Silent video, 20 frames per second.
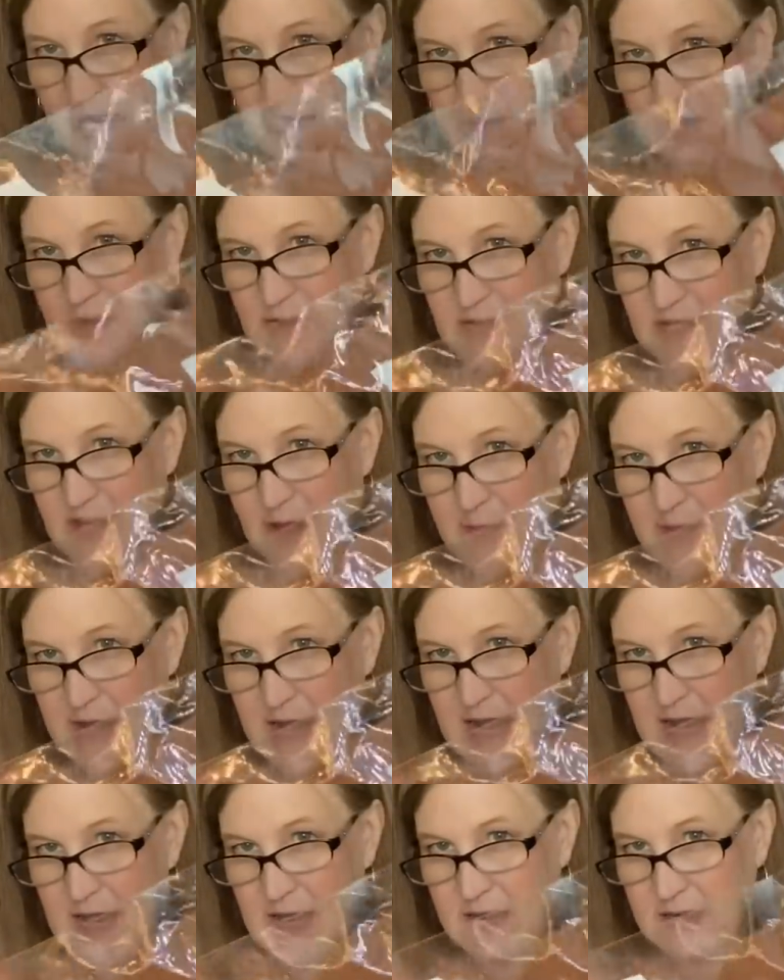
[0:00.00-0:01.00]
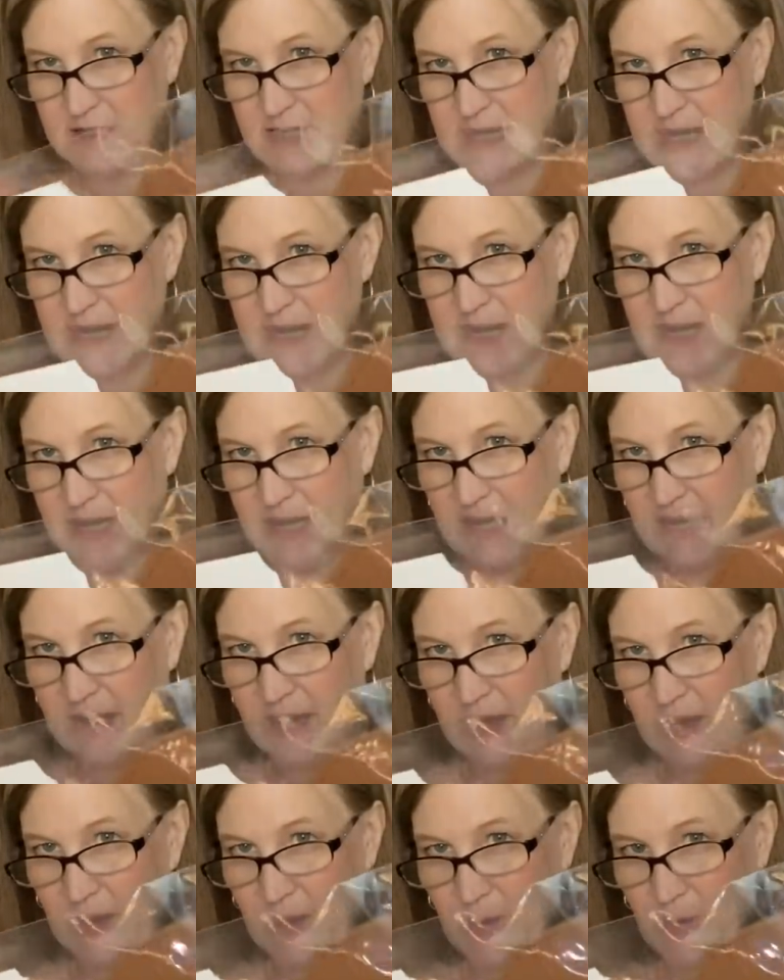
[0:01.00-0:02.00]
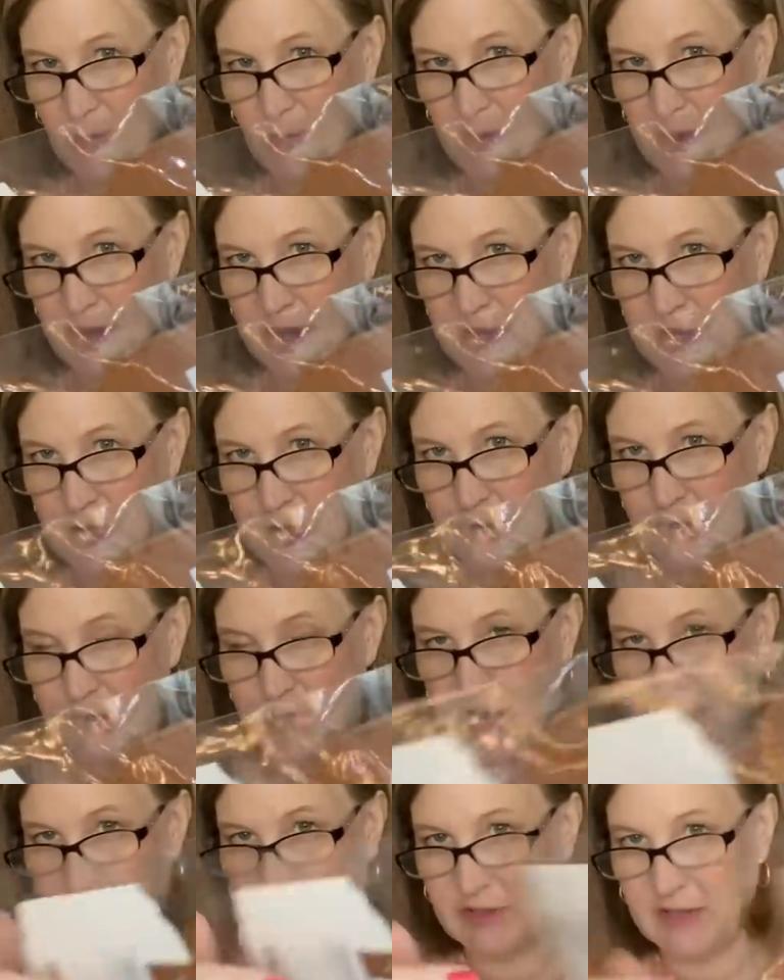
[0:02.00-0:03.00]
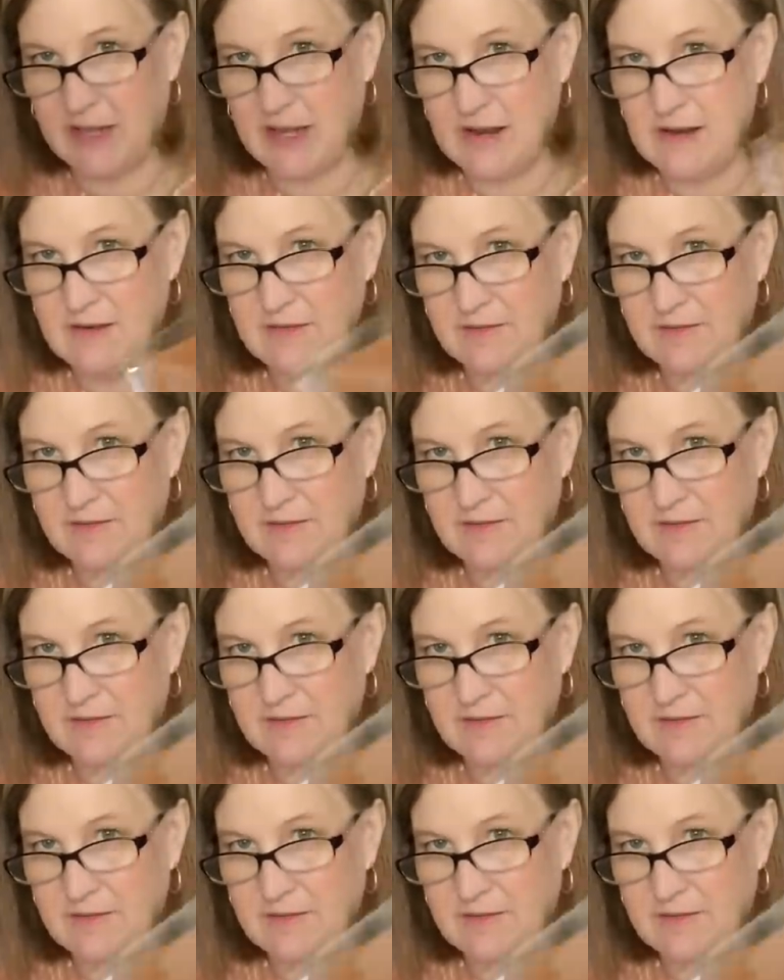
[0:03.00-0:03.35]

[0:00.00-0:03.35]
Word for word: Those come in handy when you're traveling.